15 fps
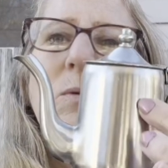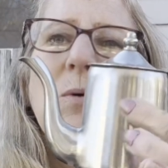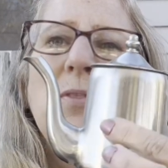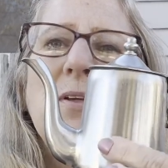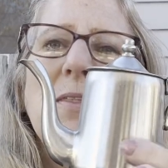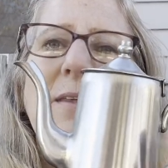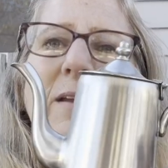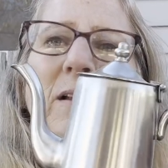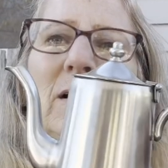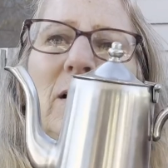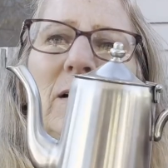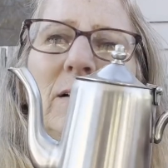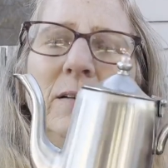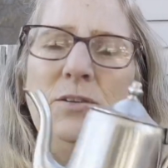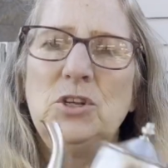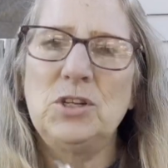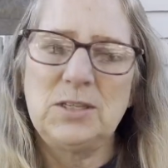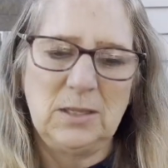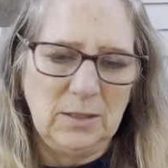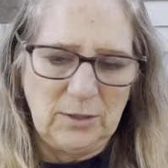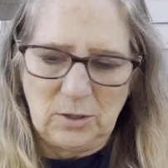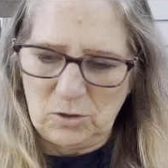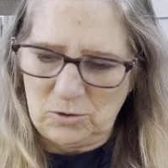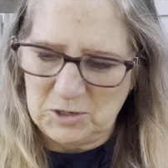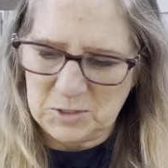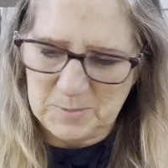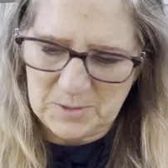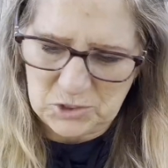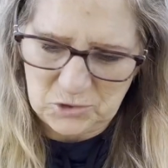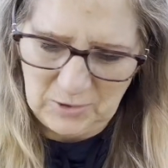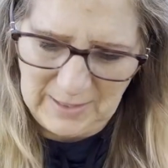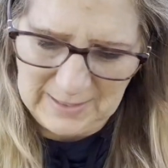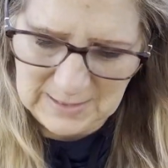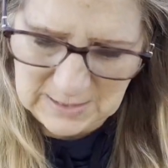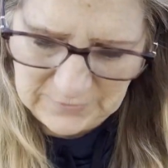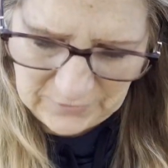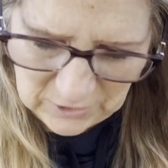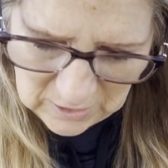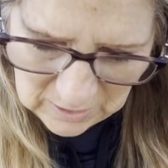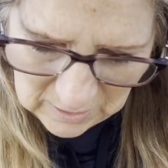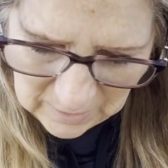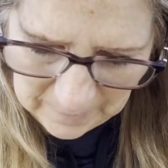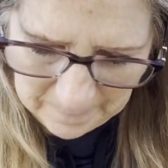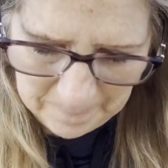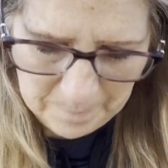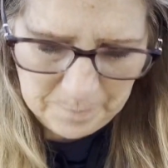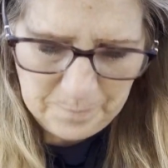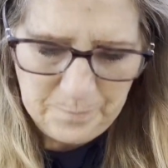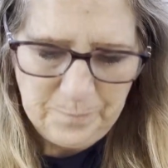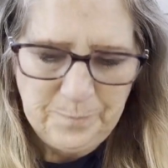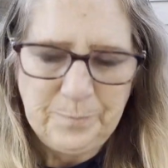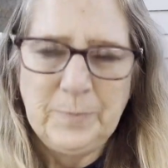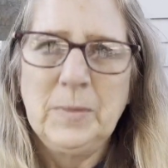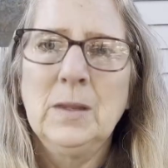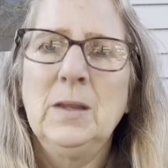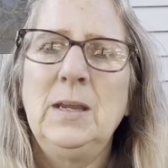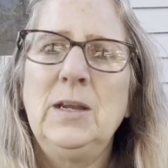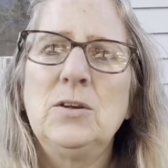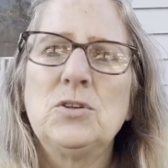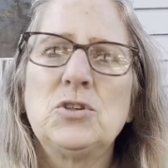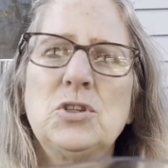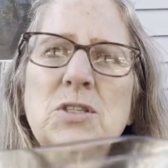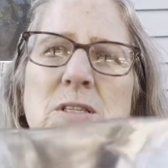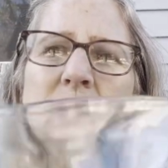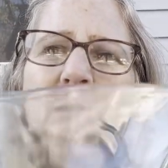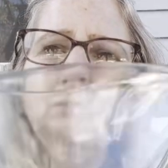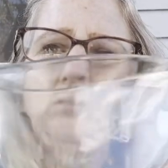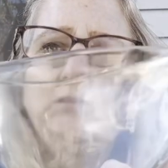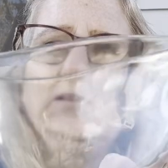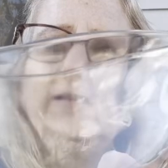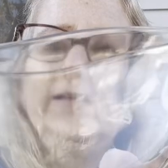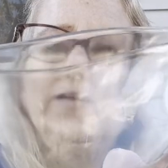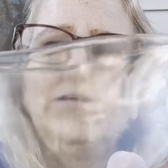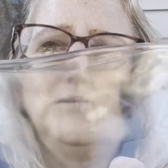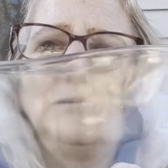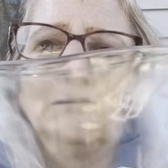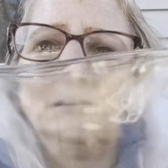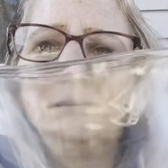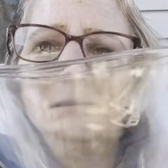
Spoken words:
with just a little Christmas transfer. Here's just a little clear